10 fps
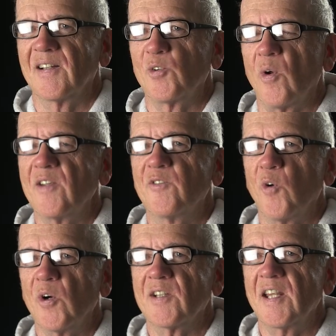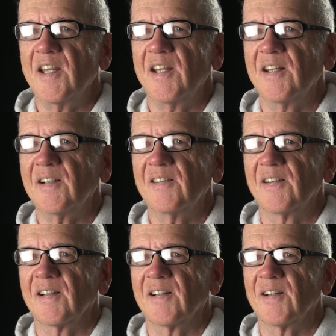
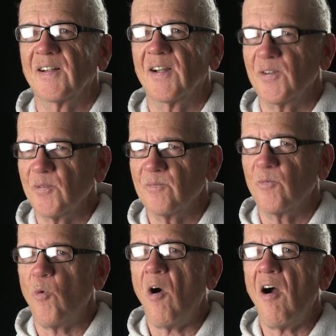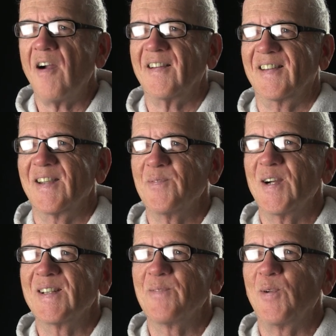2014, gonna walk, get
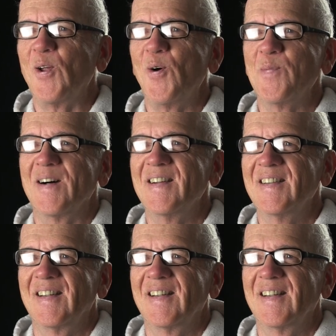my diploma,